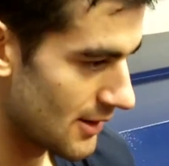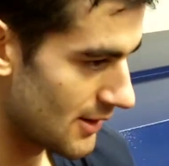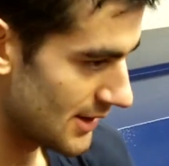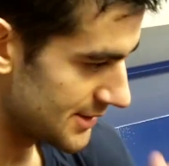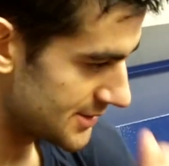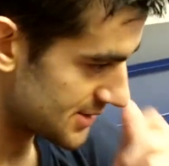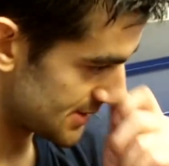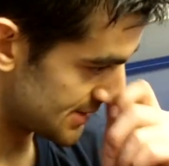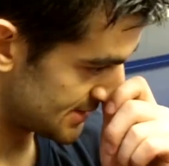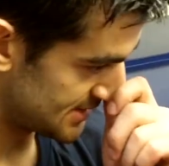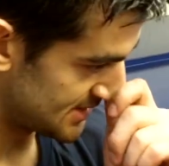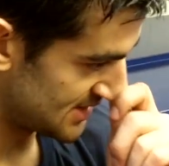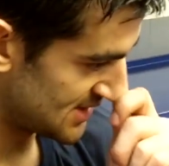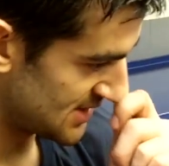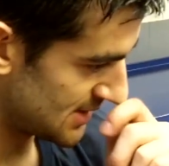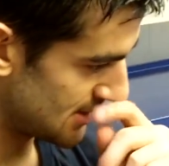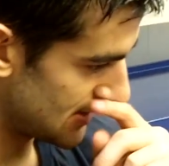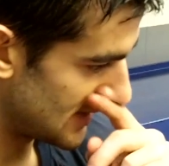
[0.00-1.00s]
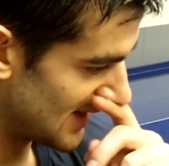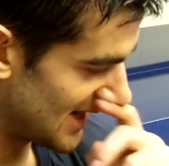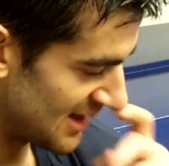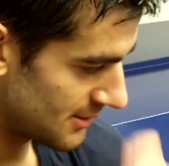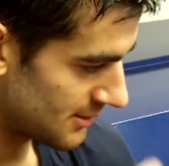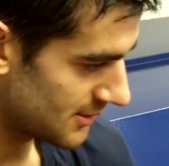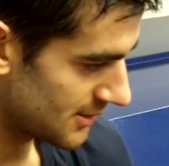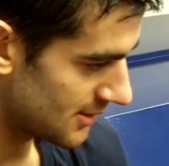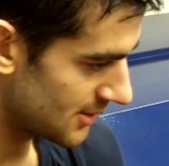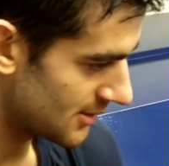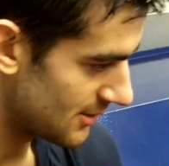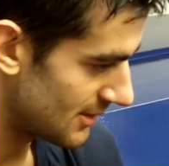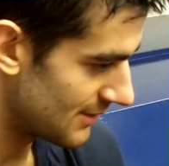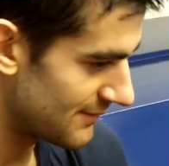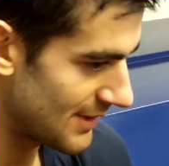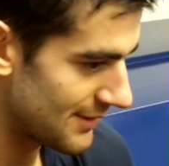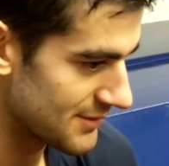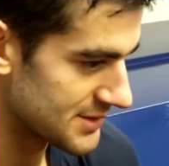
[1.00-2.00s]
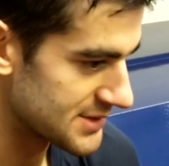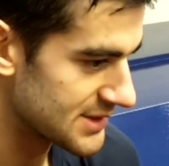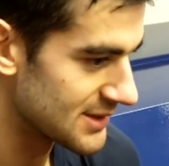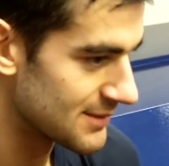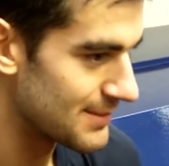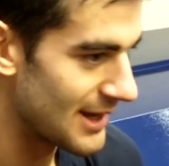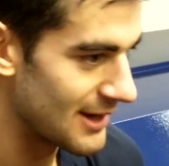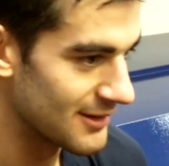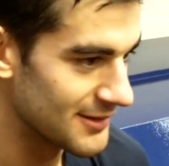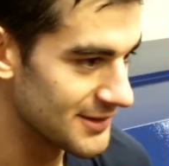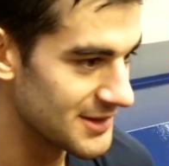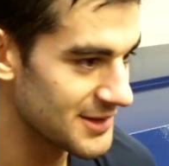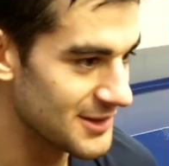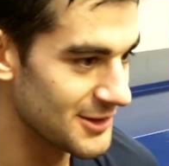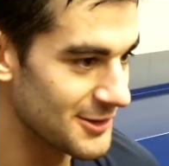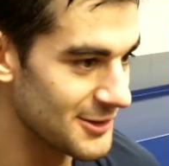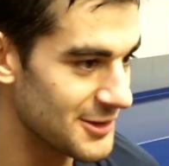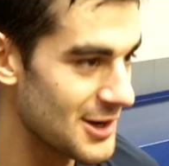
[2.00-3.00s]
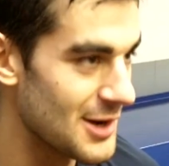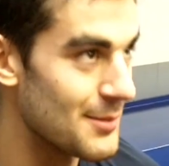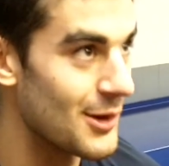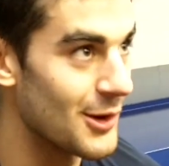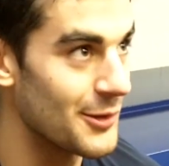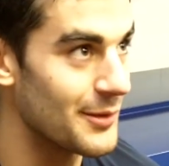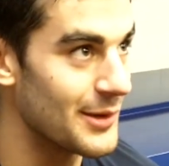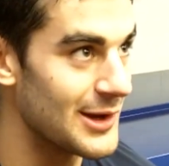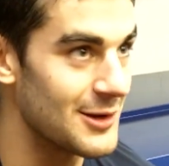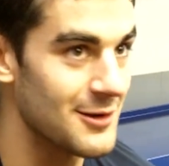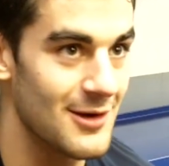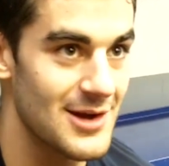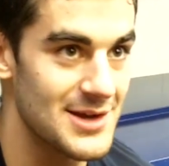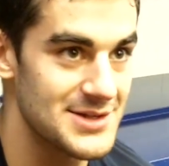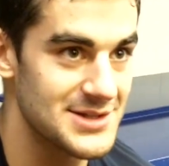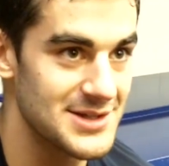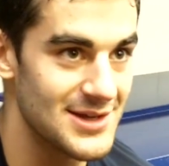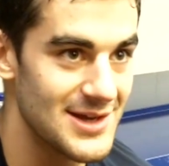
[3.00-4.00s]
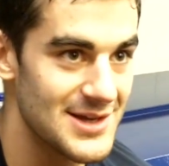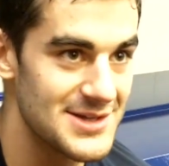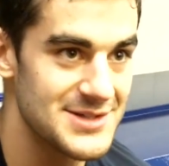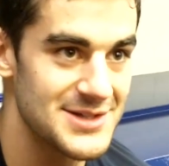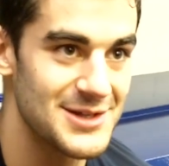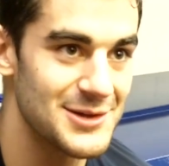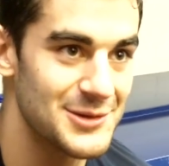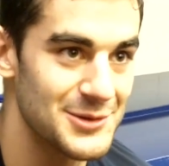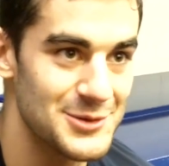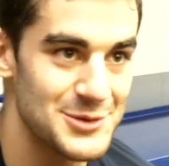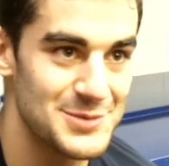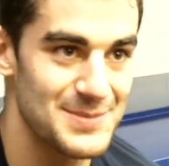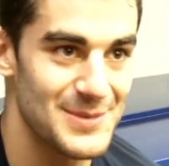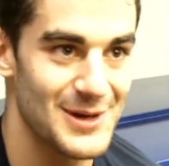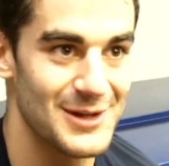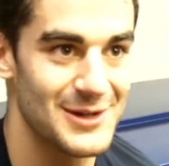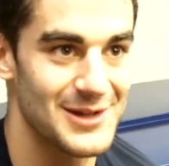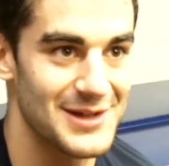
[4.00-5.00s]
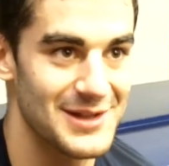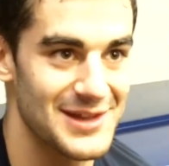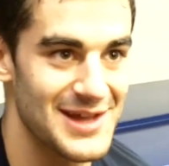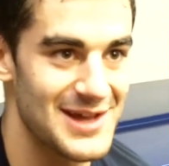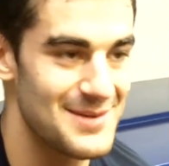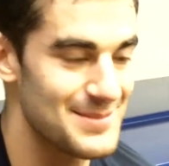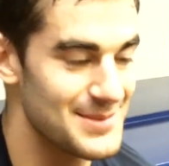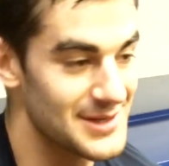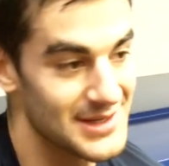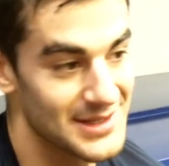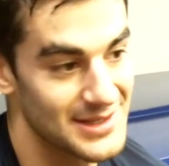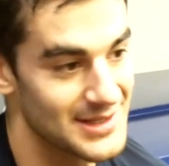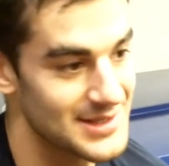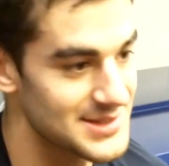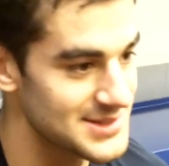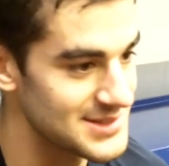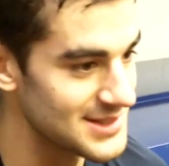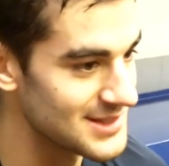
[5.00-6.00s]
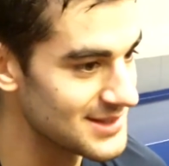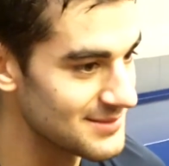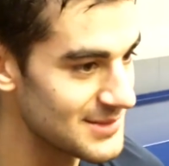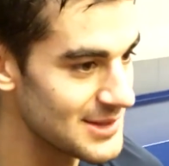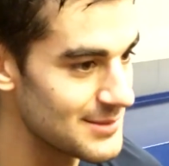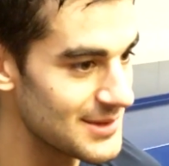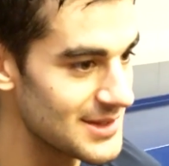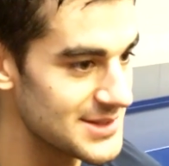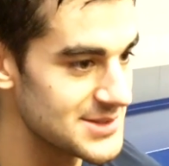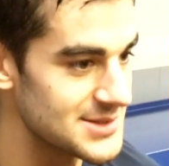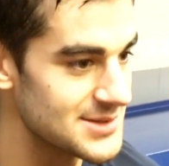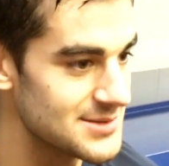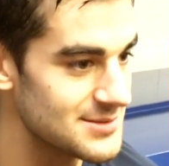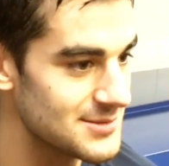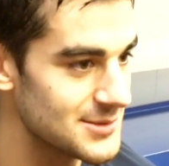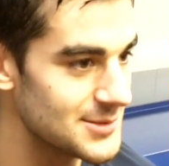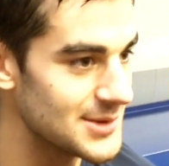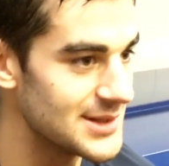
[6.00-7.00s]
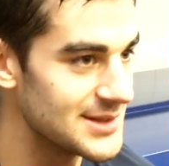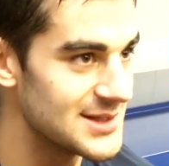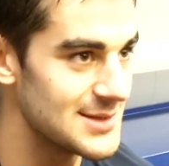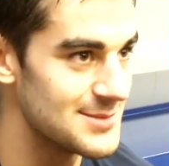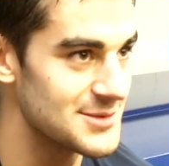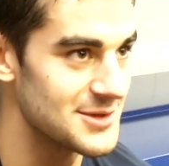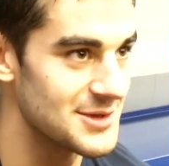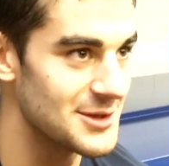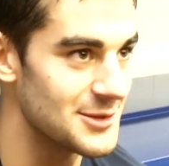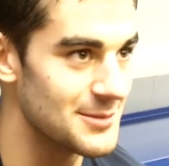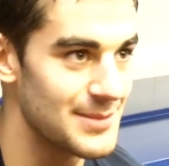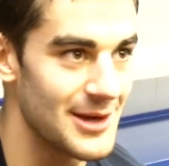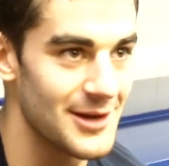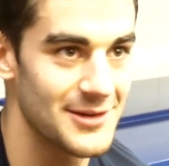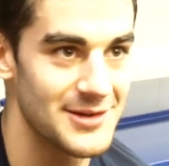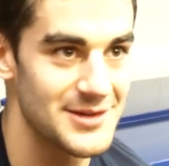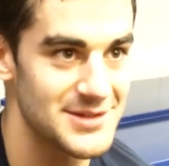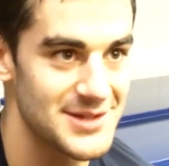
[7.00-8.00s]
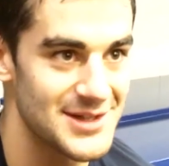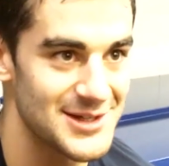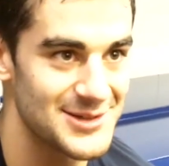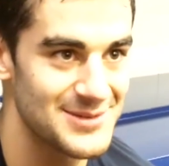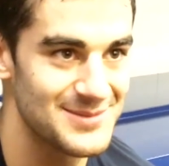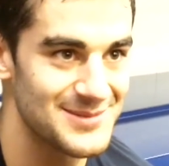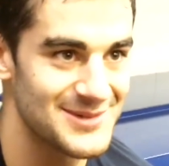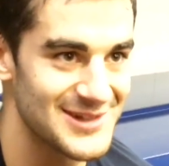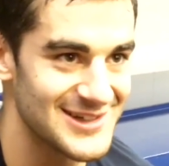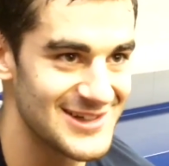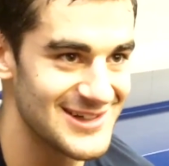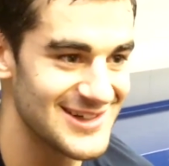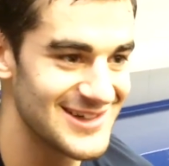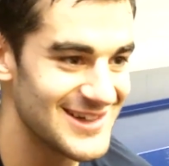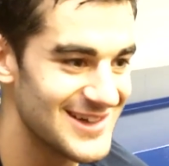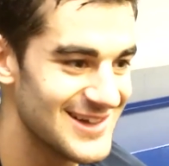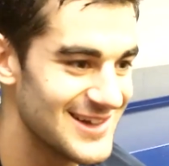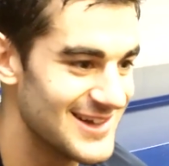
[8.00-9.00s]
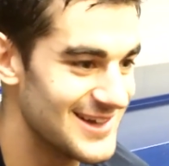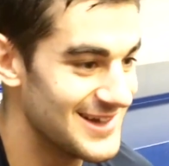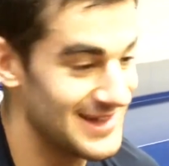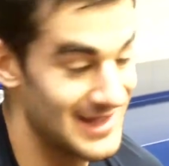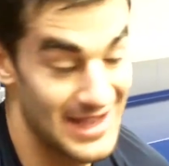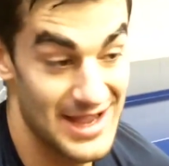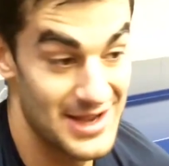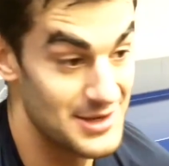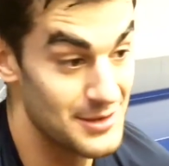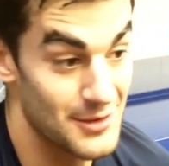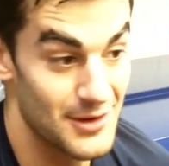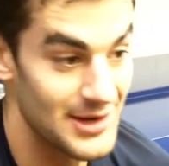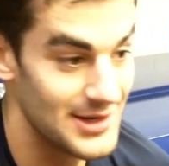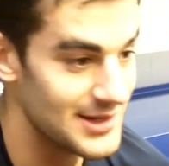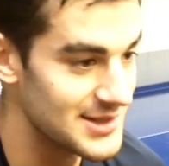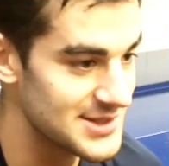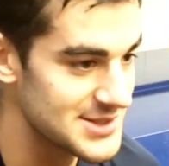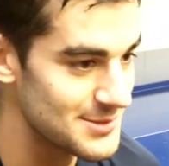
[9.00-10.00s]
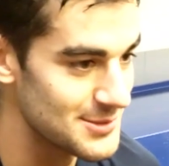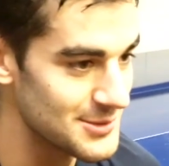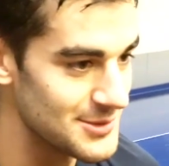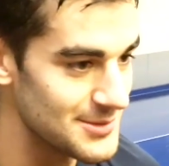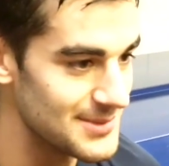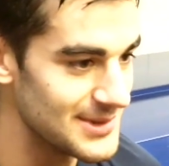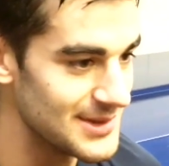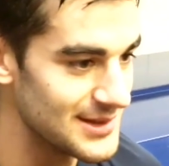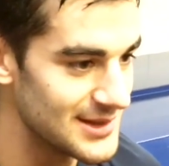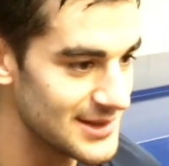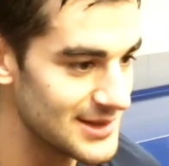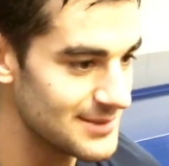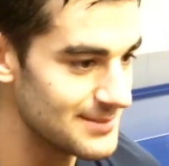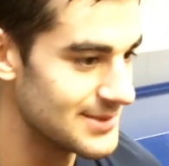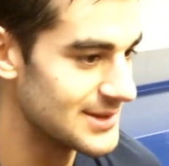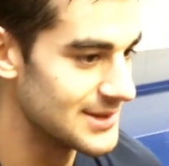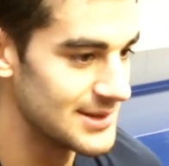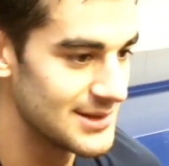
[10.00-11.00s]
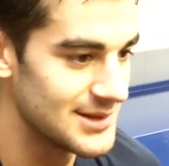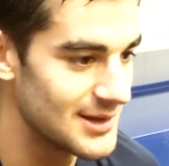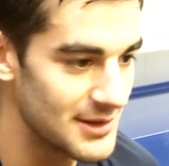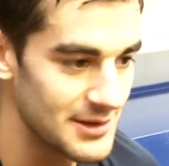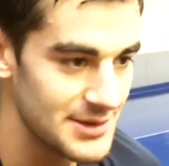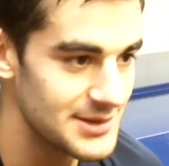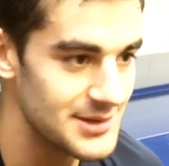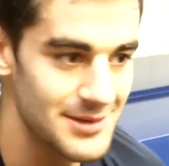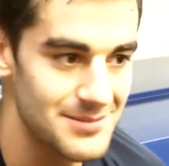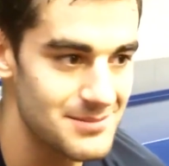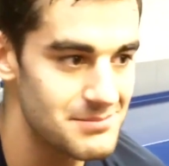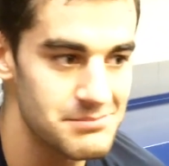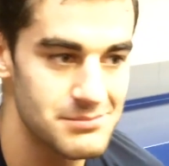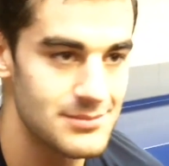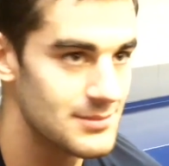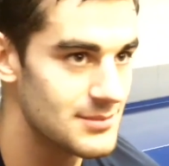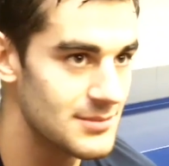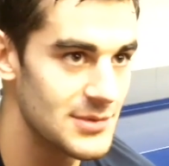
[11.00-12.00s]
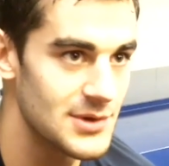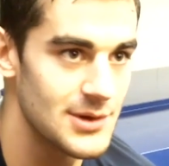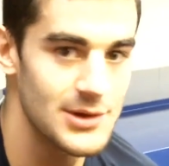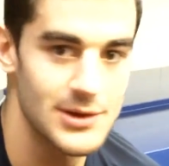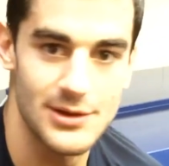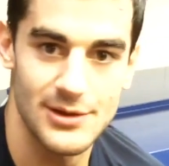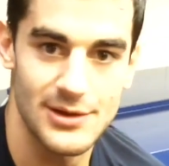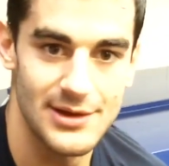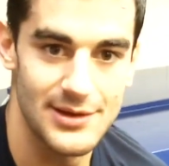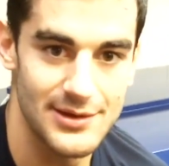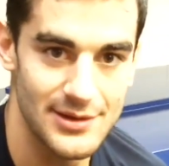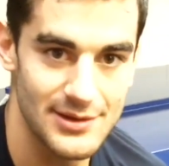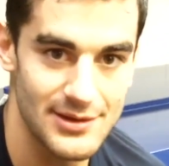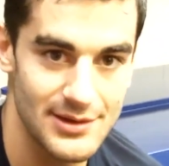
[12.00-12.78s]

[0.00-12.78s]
No, I just, I don't know. I've never seen a penalty killer come all the way across the ice on a loose puck like that, but I guess maybe that's the way teams are killing penalties now. But I had no idea someone would be there, but no, it didn't hurt or anything.